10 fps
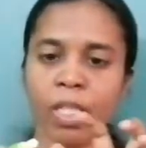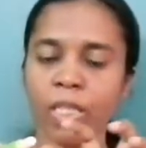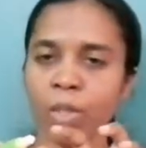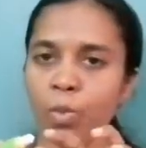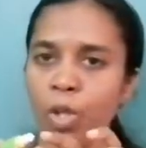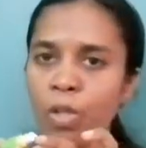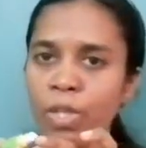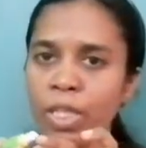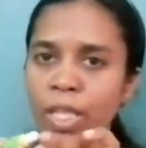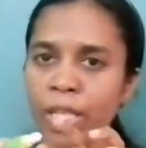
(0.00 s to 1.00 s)
smaller
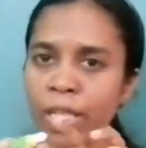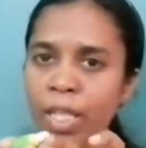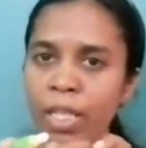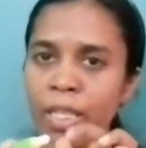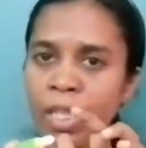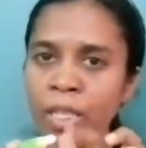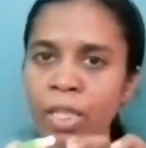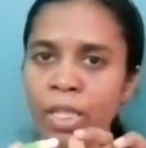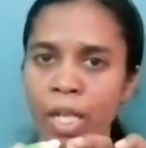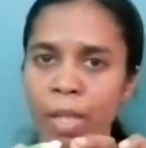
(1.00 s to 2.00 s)
was the area at the
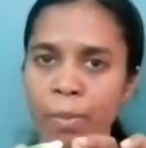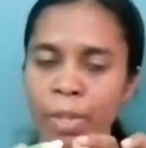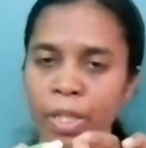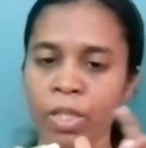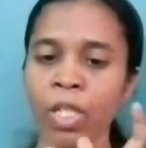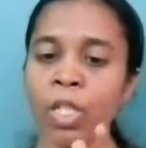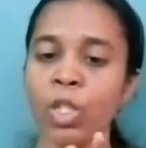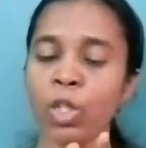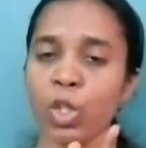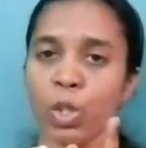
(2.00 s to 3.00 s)
sharp edge.
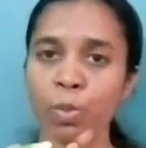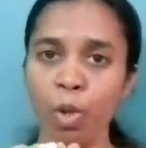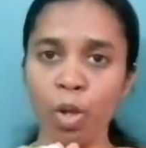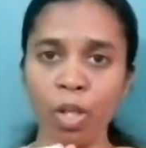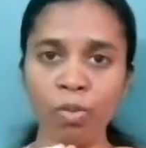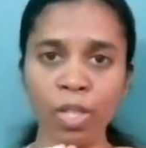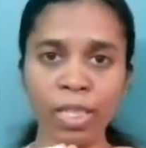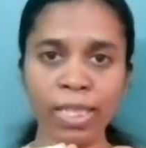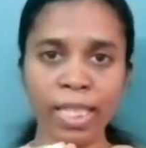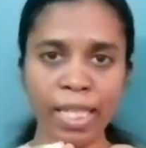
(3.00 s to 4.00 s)
So smaller
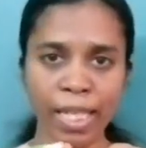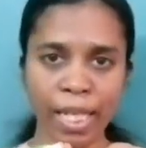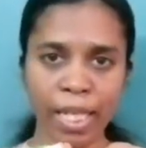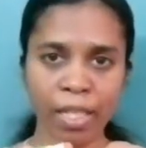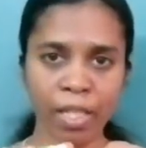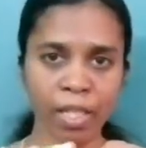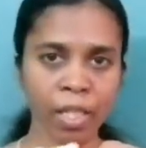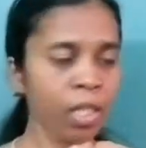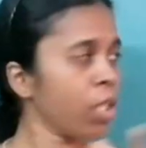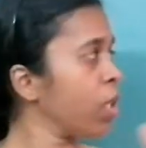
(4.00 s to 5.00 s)
was the
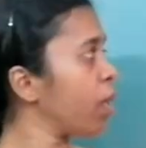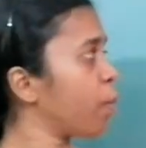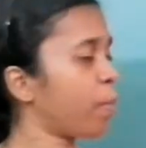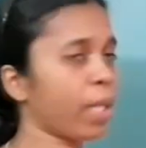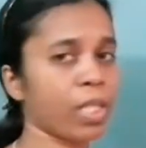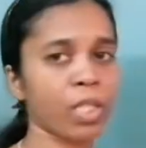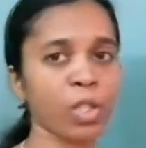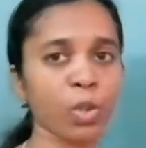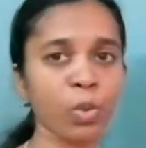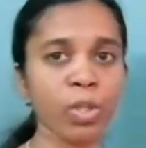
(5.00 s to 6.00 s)
area, pressure
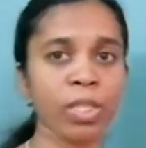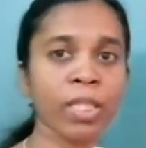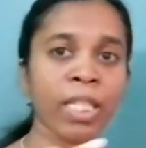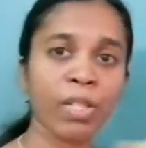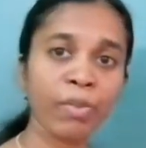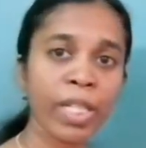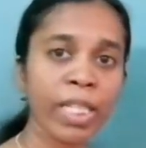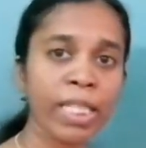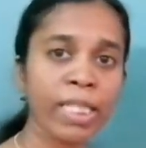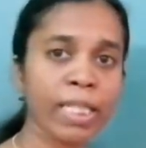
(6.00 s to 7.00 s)
you could see it went
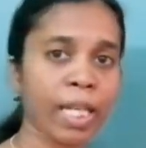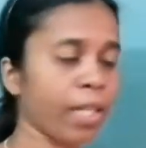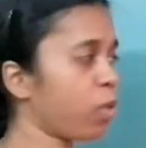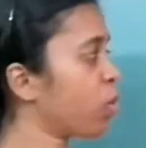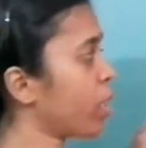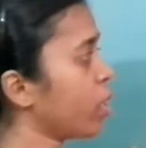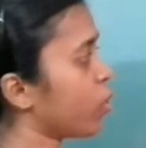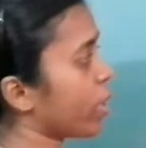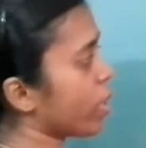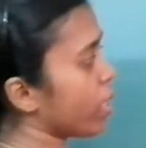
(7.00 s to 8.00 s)
inside. Okay, you
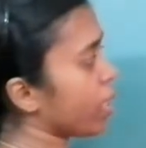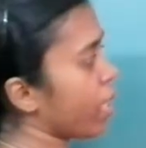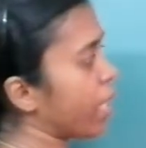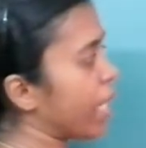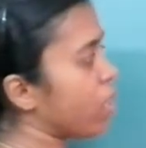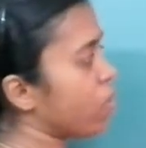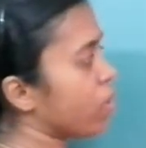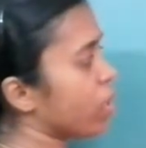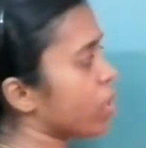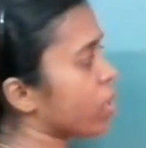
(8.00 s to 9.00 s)
can see they are
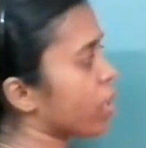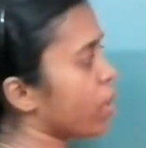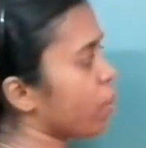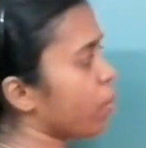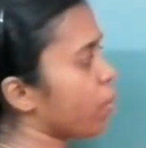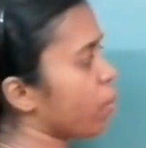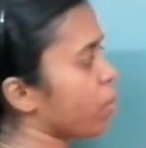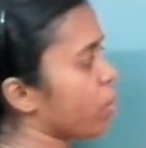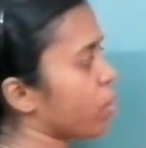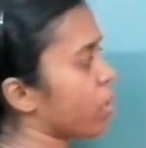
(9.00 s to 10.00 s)
inversely
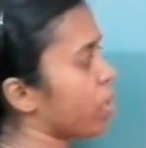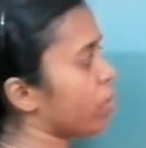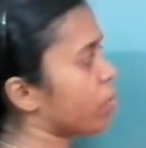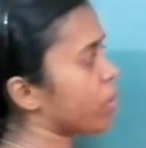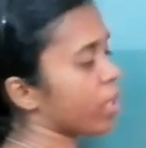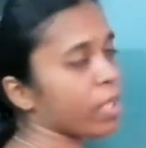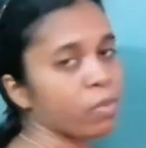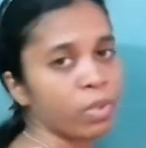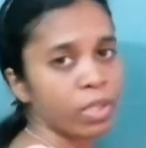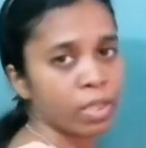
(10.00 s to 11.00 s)
proportional.
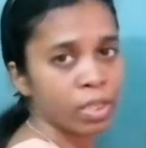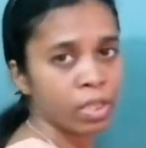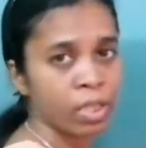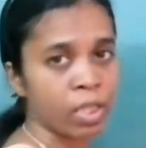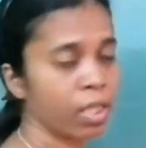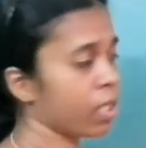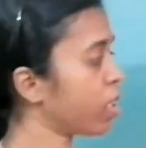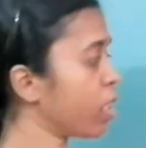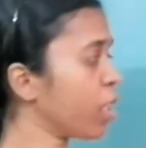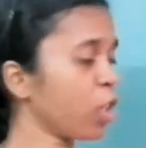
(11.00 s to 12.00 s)
Inverse. It is
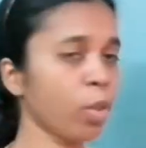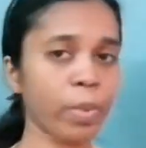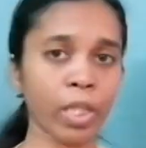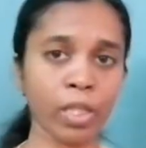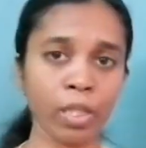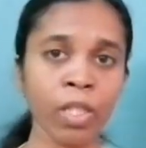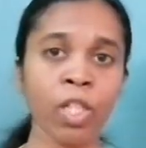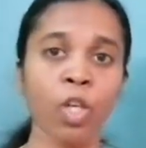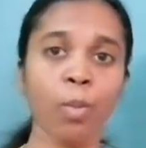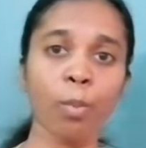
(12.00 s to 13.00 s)
in the denominator.
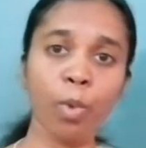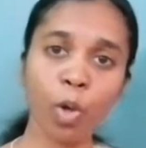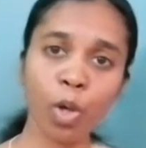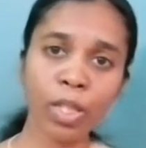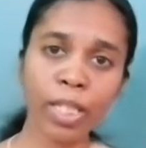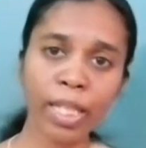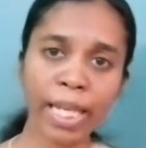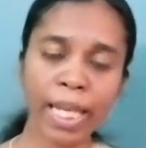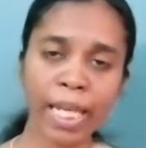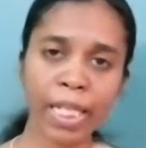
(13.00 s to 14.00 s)
More
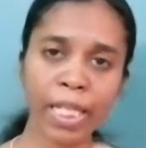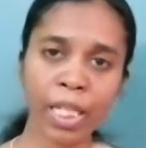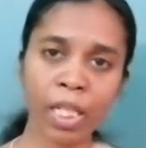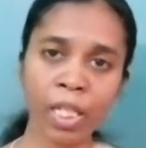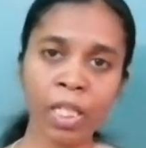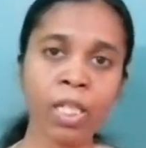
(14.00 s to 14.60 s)
the area,